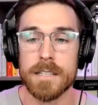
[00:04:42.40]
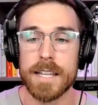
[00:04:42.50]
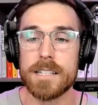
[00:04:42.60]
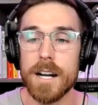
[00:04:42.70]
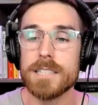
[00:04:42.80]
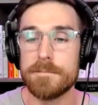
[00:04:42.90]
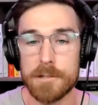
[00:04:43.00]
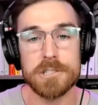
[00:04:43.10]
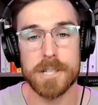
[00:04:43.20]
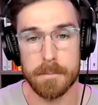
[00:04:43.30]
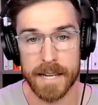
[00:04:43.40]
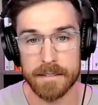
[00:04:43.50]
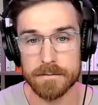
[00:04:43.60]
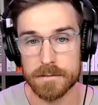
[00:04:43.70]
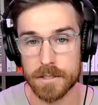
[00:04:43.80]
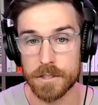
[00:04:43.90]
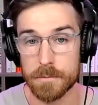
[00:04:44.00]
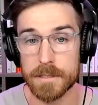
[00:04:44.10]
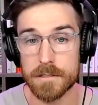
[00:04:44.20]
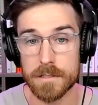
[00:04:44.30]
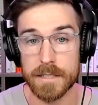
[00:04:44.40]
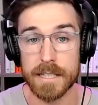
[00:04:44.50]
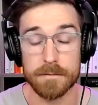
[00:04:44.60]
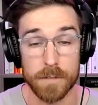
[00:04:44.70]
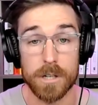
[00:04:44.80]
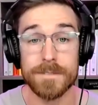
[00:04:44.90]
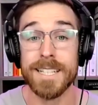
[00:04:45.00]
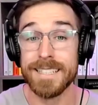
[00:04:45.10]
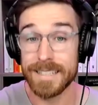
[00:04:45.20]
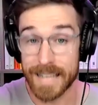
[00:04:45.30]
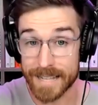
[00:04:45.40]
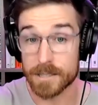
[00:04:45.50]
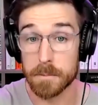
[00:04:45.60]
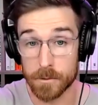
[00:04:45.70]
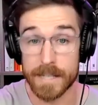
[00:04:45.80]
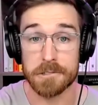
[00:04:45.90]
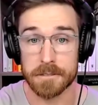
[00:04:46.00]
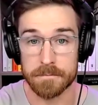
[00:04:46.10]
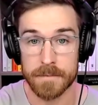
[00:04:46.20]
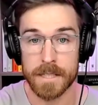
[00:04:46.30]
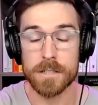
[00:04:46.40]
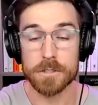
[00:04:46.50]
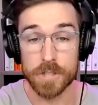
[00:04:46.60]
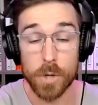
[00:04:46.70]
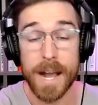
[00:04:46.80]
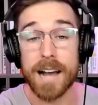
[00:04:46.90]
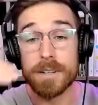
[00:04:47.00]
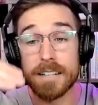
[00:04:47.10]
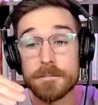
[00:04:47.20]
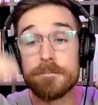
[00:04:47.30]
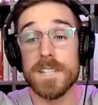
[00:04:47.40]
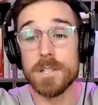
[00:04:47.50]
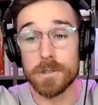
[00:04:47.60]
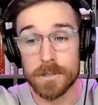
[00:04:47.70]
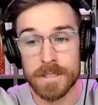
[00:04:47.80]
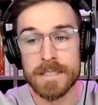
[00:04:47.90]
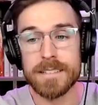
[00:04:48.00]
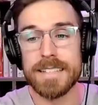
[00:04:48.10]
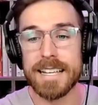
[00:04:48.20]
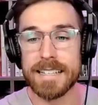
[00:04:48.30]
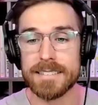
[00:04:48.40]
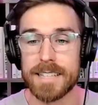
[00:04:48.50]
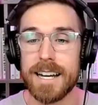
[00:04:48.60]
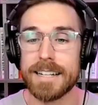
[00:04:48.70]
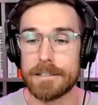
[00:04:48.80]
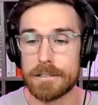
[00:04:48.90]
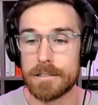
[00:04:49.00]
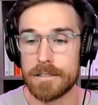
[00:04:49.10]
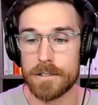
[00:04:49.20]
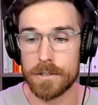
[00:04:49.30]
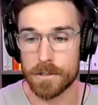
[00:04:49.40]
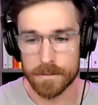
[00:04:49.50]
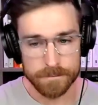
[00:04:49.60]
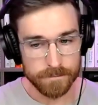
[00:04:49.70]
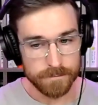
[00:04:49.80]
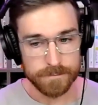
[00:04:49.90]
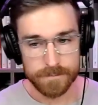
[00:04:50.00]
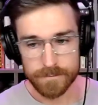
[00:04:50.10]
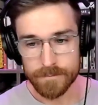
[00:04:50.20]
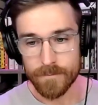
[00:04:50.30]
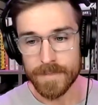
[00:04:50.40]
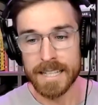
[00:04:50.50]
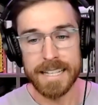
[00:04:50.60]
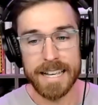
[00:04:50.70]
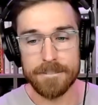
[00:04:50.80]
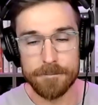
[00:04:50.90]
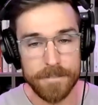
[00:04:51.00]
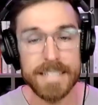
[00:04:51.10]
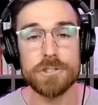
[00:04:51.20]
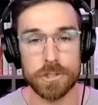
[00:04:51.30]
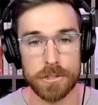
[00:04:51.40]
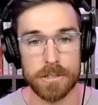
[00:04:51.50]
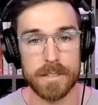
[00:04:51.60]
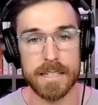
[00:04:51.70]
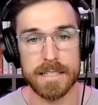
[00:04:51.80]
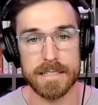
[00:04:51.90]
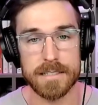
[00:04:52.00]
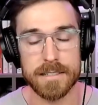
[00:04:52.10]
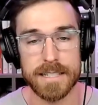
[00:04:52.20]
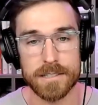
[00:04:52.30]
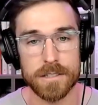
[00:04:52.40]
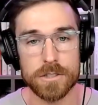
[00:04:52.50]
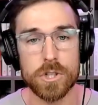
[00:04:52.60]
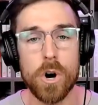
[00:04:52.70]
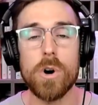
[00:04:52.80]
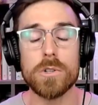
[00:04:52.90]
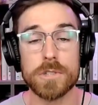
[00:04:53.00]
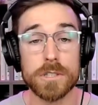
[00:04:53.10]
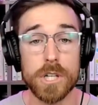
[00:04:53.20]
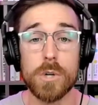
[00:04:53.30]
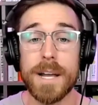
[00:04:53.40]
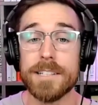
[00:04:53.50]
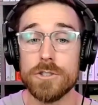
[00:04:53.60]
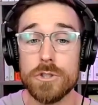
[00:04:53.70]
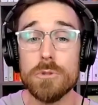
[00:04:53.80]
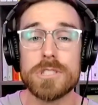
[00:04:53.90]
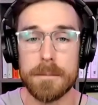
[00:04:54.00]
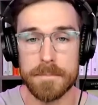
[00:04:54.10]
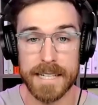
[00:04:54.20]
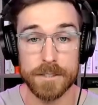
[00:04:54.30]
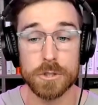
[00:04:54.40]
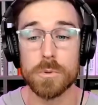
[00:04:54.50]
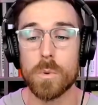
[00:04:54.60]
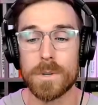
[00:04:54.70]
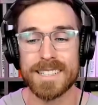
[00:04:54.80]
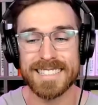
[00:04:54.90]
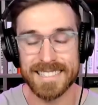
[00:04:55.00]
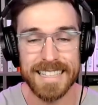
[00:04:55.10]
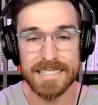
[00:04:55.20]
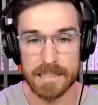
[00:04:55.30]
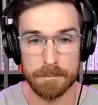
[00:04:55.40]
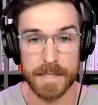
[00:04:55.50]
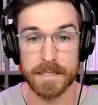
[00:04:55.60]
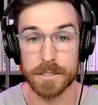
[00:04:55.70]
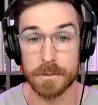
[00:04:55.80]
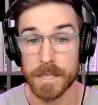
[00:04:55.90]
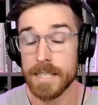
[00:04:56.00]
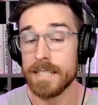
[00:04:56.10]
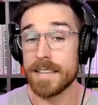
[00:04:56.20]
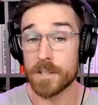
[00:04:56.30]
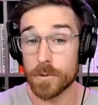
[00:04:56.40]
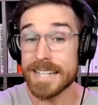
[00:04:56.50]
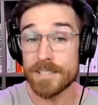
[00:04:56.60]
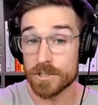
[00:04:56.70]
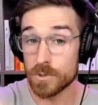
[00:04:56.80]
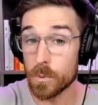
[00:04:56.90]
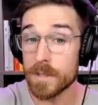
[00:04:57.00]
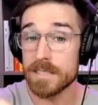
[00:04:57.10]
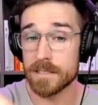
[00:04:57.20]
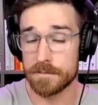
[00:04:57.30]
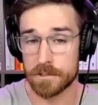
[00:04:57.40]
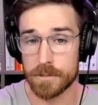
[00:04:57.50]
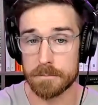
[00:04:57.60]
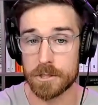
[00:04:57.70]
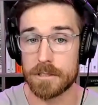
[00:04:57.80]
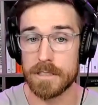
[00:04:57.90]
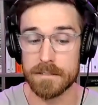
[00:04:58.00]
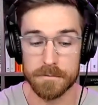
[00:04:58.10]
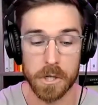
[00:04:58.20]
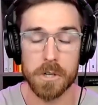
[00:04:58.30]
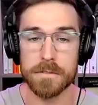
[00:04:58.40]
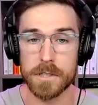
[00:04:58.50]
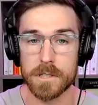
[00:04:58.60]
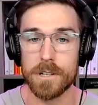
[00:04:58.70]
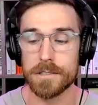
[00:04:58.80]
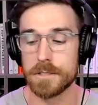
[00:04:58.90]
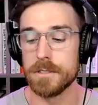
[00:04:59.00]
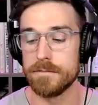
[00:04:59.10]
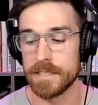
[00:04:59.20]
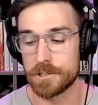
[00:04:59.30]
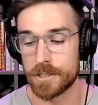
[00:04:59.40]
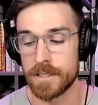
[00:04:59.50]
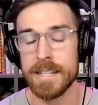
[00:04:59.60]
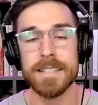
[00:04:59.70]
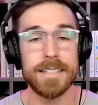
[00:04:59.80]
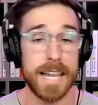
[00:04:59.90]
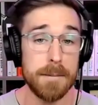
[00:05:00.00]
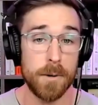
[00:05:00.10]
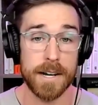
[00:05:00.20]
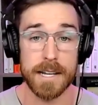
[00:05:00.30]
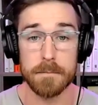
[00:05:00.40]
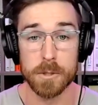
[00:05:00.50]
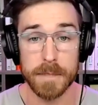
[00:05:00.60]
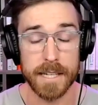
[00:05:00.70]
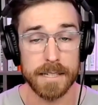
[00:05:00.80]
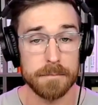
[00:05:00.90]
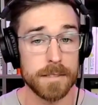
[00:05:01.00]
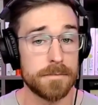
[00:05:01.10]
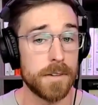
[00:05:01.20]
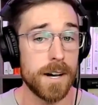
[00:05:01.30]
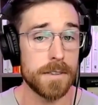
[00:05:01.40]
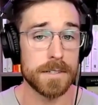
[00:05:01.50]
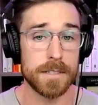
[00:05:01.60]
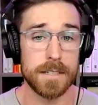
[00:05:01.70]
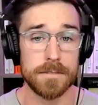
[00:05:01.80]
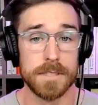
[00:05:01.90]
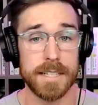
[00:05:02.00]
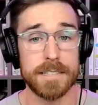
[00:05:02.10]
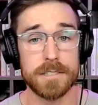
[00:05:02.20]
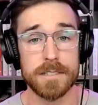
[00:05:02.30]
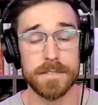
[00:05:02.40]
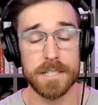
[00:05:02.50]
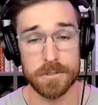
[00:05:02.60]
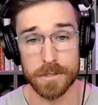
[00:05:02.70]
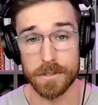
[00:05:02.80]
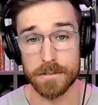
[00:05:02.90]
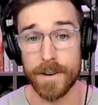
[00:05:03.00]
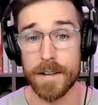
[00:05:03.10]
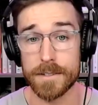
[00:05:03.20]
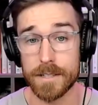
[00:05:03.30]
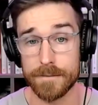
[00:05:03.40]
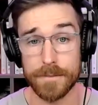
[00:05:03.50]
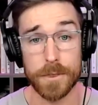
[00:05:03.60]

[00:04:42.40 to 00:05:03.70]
Like God's first command to humans involved exploration. Go out and fill the entire earth. Adventure is this call to go and do something new or see something new. And the great stories of scripture involve a call to adventure. Abraham, who became the father of the nation of Israel, the father of